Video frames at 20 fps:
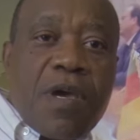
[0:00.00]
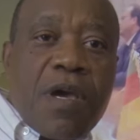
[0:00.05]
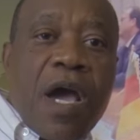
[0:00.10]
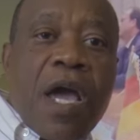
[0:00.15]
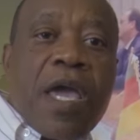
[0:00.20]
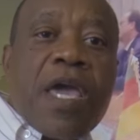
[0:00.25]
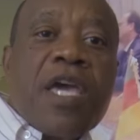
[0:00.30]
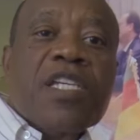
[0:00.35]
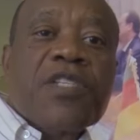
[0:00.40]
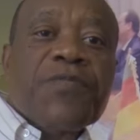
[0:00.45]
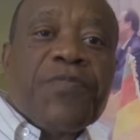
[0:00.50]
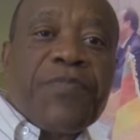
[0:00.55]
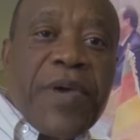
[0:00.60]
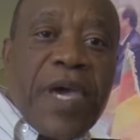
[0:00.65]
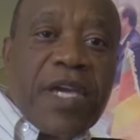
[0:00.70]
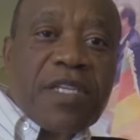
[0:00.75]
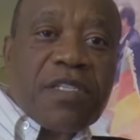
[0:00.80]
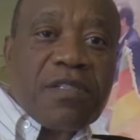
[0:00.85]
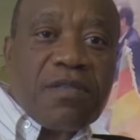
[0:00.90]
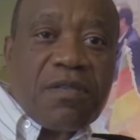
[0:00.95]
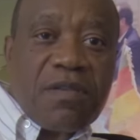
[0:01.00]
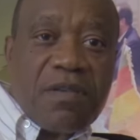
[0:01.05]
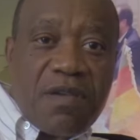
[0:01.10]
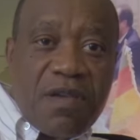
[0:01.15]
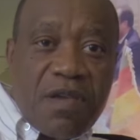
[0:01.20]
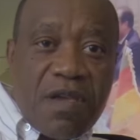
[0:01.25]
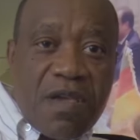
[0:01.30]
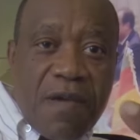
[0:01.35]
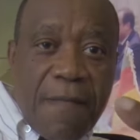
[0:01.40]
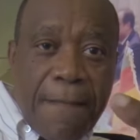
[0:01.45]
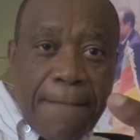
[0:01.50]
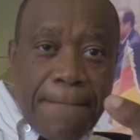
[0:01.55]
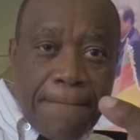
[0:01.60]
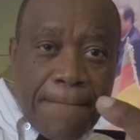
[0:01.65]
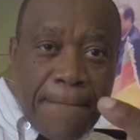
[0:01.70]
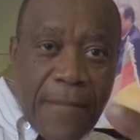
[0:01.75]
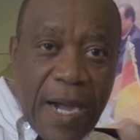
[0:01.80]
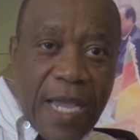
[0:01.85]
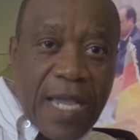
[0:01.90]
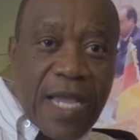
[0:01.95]
I expect
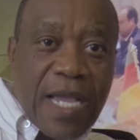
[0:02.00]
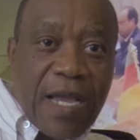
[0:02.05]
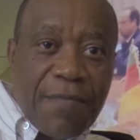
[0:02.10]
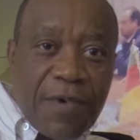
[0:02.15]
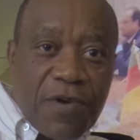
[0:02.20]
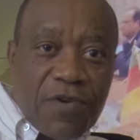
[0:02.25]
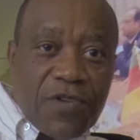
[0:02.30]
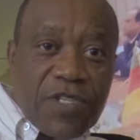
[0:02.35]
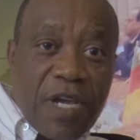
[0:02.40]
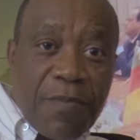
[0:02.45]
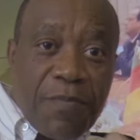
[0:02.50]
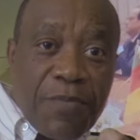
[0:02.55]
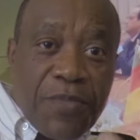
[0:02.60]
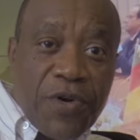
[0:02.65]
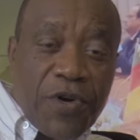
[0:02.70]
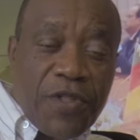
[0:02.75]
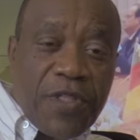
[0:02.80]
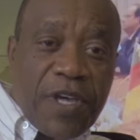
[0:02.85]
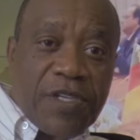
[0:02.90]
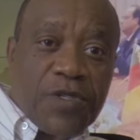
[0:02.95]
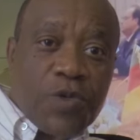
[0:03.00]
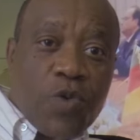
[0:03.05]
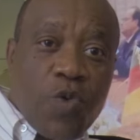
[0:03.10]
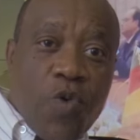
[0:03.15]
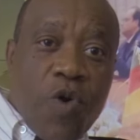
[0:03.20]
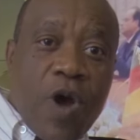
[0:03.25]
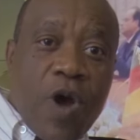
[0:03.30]
my Cameroonian brothers who